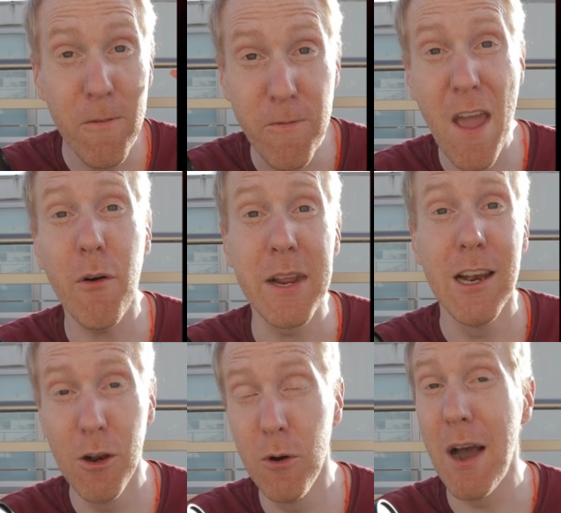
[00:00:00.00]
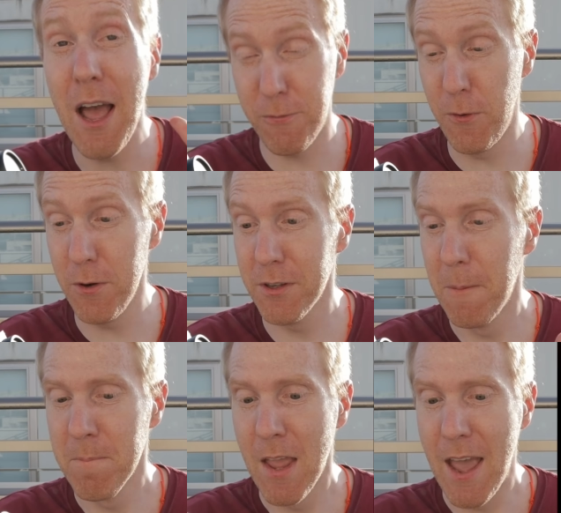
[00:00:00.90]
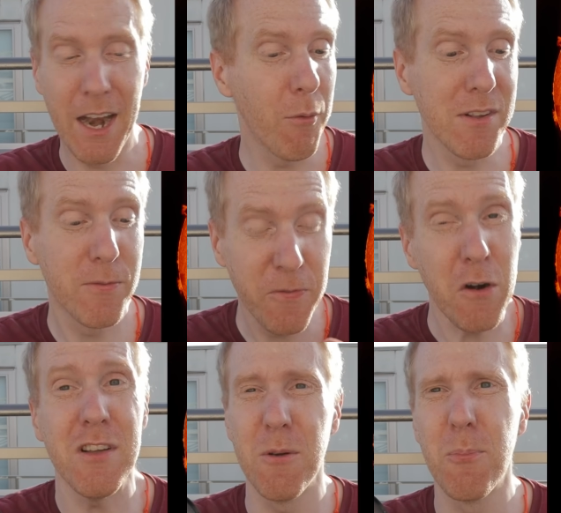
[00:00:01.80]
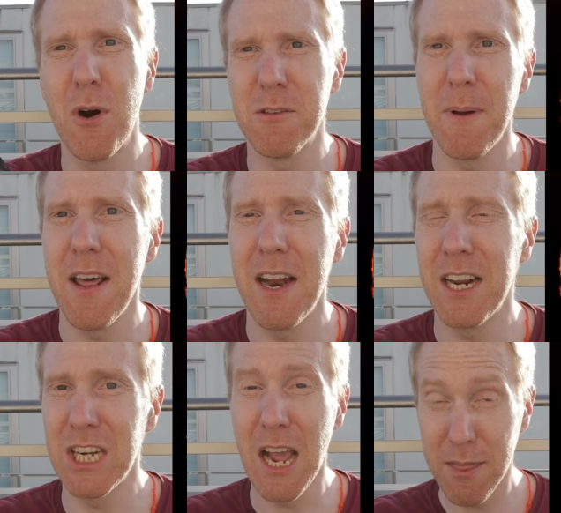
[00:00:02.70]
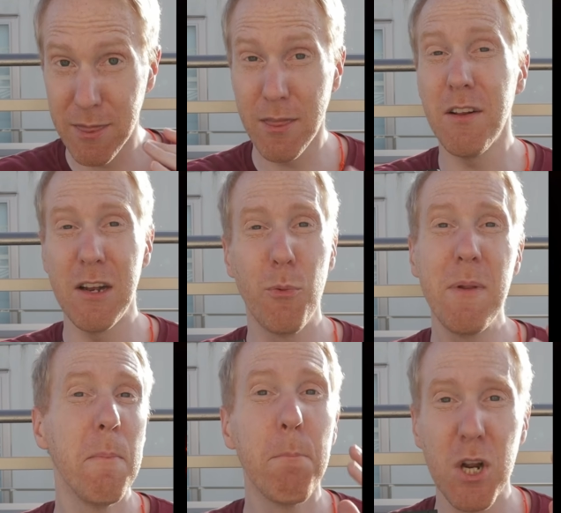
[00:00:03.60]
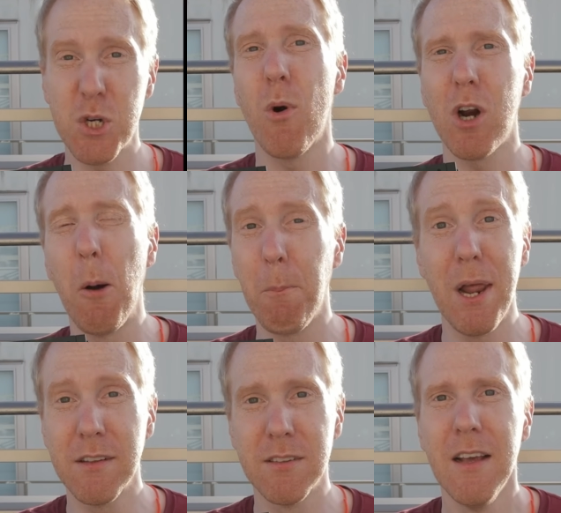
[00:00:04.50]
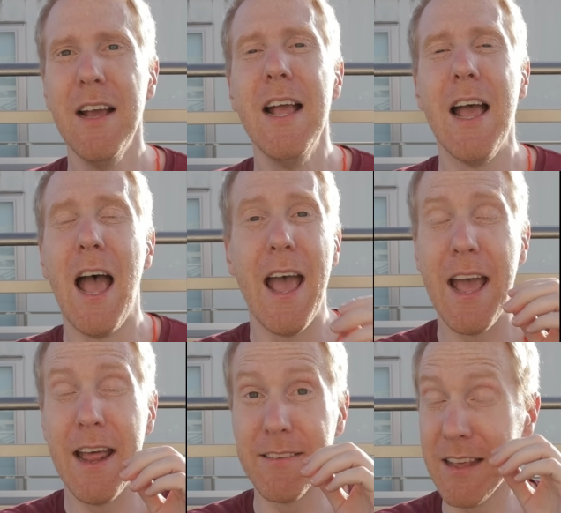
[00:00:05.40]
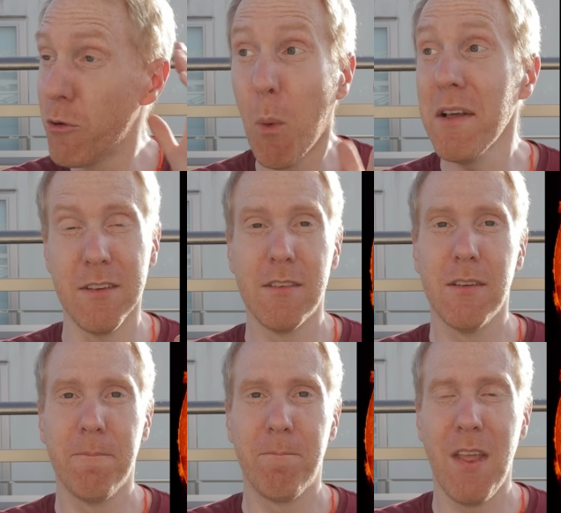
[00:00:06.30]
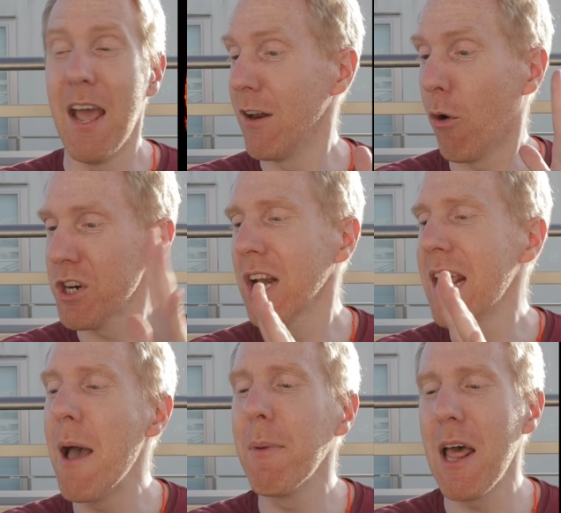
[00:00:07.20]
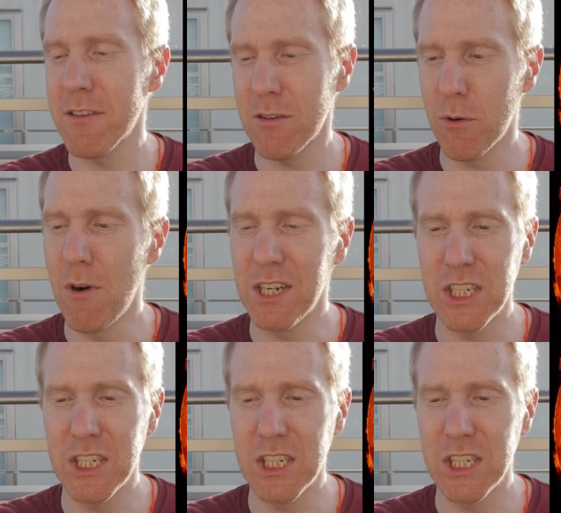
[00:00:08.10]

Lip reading: very low effort. And I was very surprised by that, actually. I thought it would be much more complex, and it wasn't. And originally, MLAstro